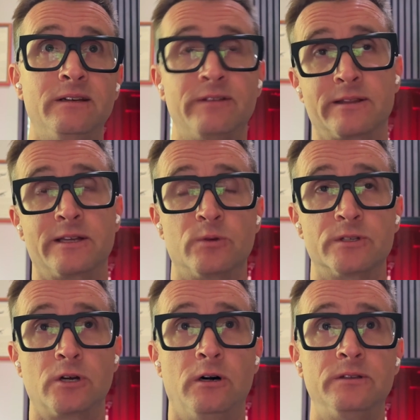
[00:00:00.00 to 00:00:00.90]
fact, that's what
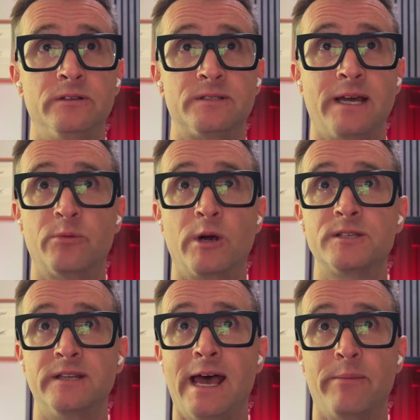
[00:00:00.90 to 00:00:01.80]
it's called. It's how to
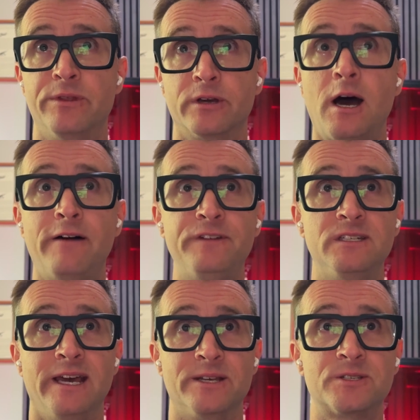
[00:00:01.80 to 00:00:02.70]
price an app, the coffee
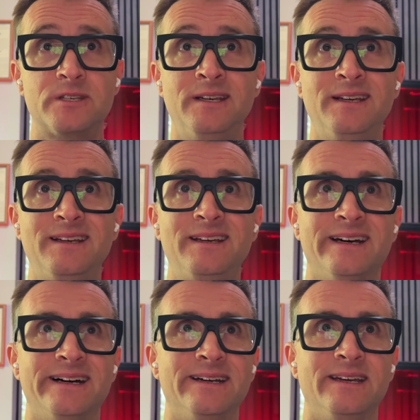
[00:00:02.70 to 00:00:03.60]
test,
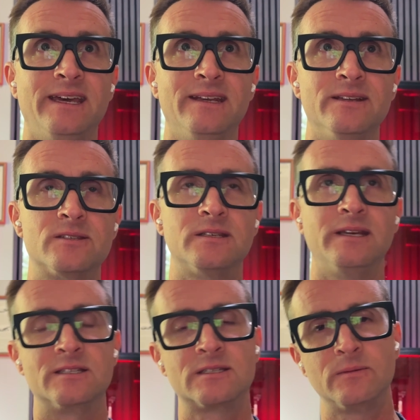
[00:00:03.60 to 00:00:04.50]
and it's
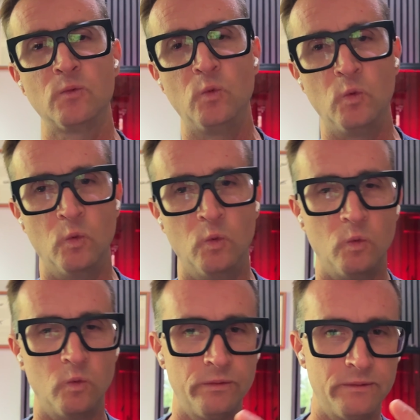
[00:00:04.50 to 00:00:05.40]

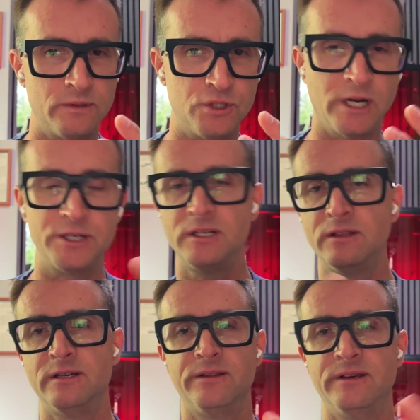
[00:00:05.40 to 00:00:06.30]
judging
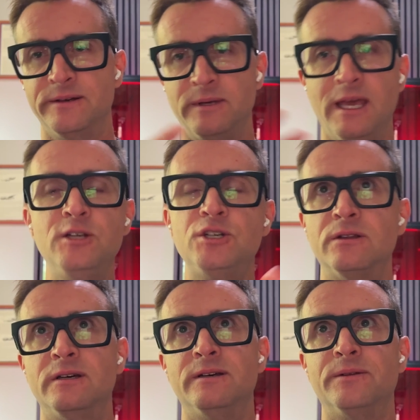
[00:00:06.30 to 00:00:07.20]
gauging
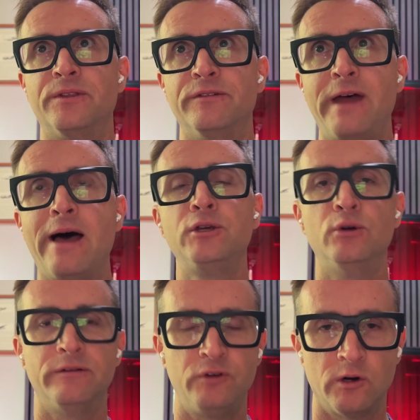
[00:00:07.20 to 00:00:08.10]
the
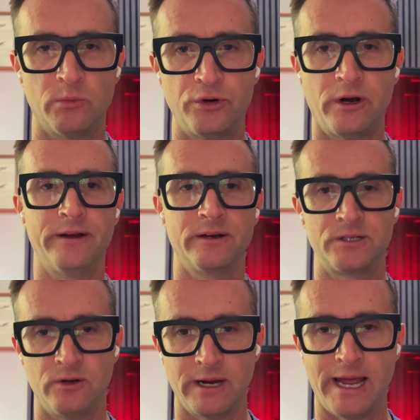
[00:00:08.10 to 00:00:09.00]
value of your
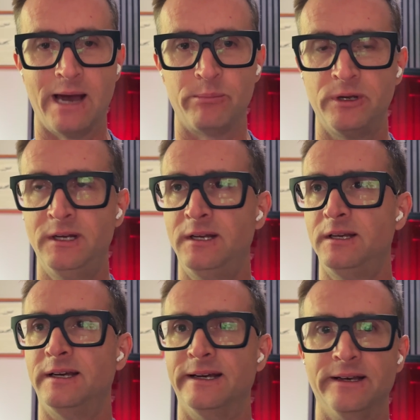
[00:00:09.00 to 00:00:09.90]
product, your app
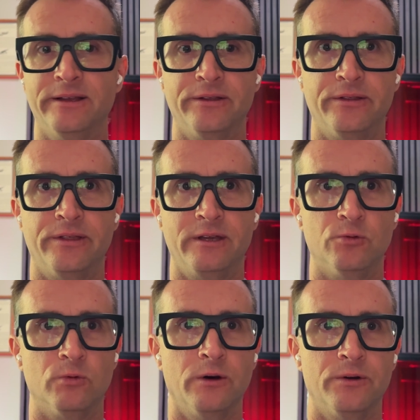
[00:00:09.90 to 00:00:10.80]
that
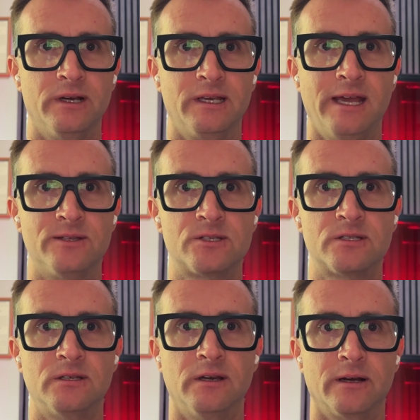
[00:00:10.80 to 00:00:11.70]
you wrote
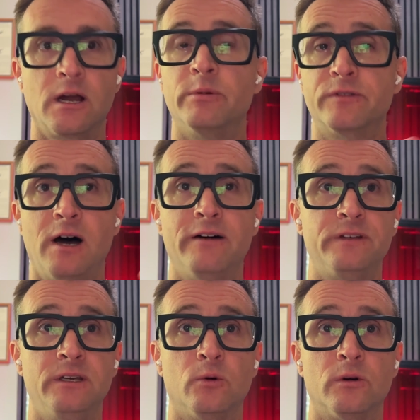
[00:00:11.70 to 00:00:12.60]
against a cup of
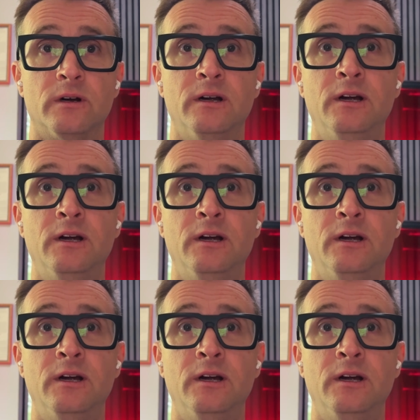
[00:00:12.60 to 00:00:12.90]
coffee, or